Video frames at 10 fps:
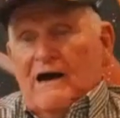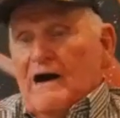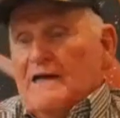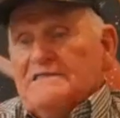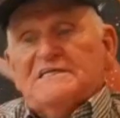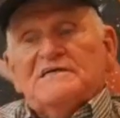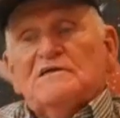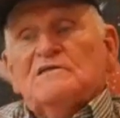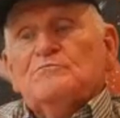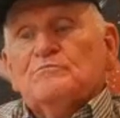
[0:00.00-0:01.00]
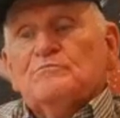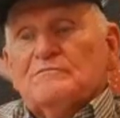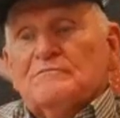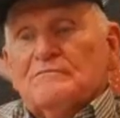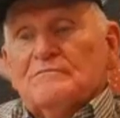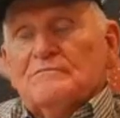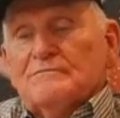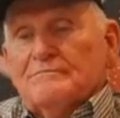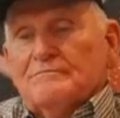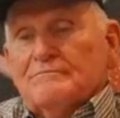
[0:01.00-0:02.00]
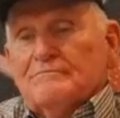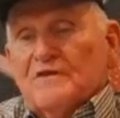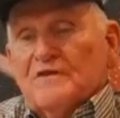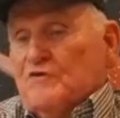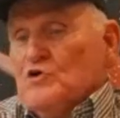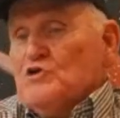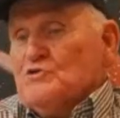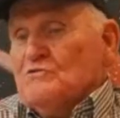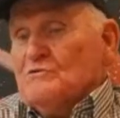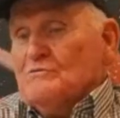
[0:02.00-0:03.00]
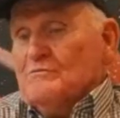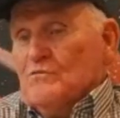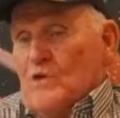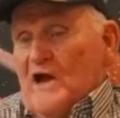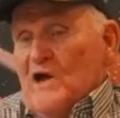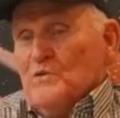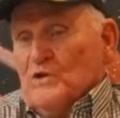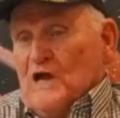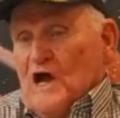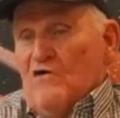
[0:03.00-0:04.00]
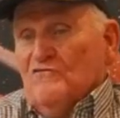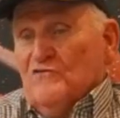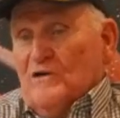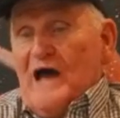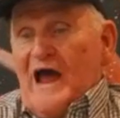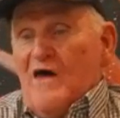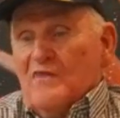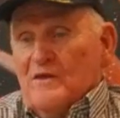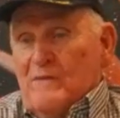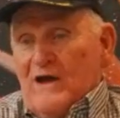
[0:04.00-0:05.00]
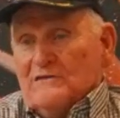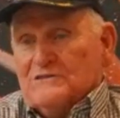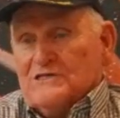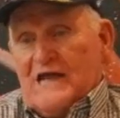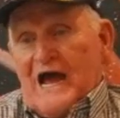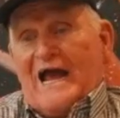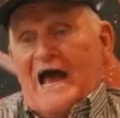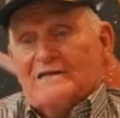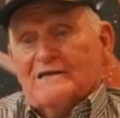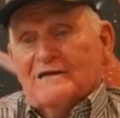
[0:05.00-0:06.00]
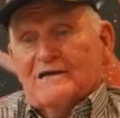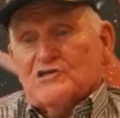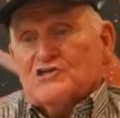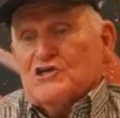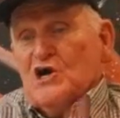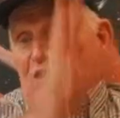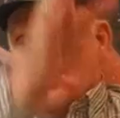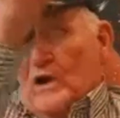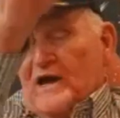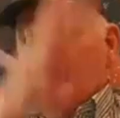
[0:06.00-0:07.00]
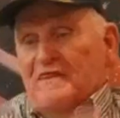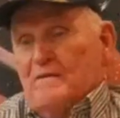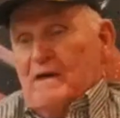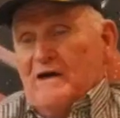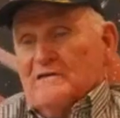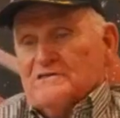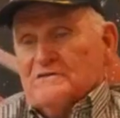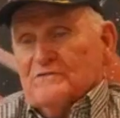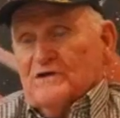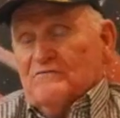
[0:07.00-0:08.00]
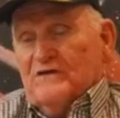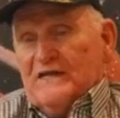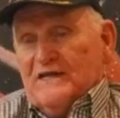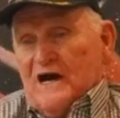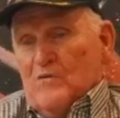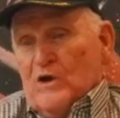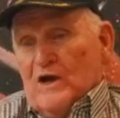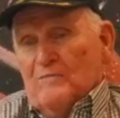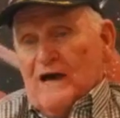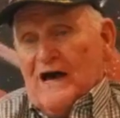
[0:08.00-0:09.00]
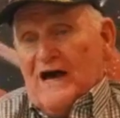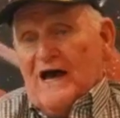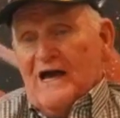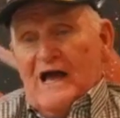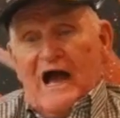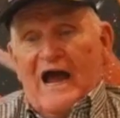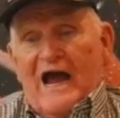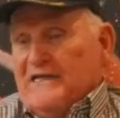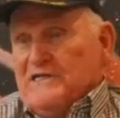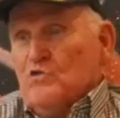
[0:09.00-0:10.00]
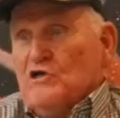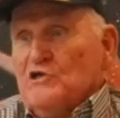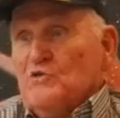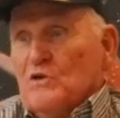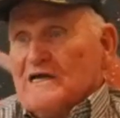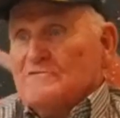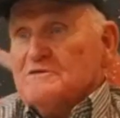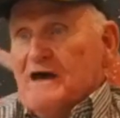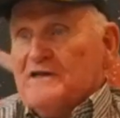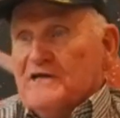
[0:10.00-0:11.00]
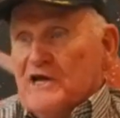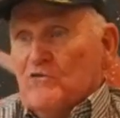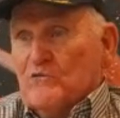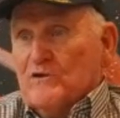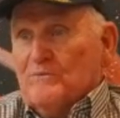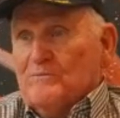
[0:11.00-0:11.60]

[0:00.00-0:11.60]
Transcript: until the first round went off out in the mountains, and I got stuck way up in the mountains of Vietnam, way up high. I had no clue what I was about to go through.